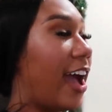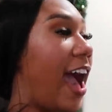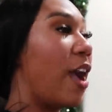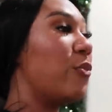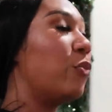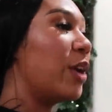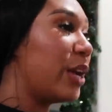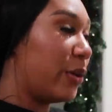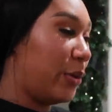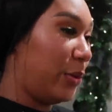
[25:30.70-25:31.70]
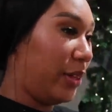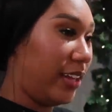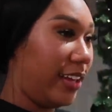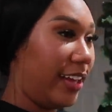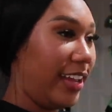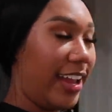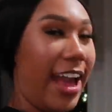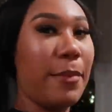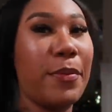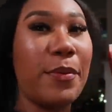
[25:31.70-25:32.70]
I will,
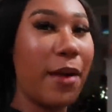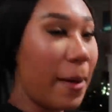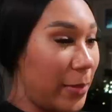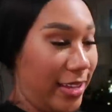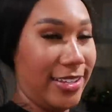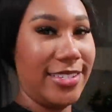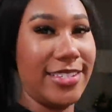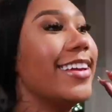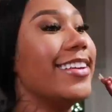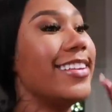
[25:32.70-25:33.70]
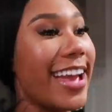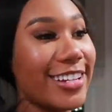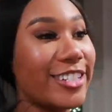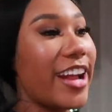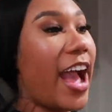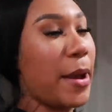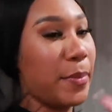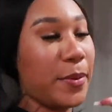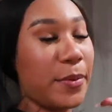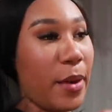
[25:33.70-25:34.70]
I promise, next year I
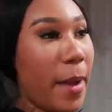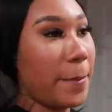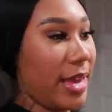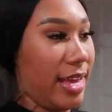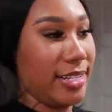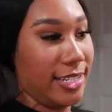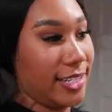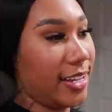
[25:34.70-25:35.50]
promise.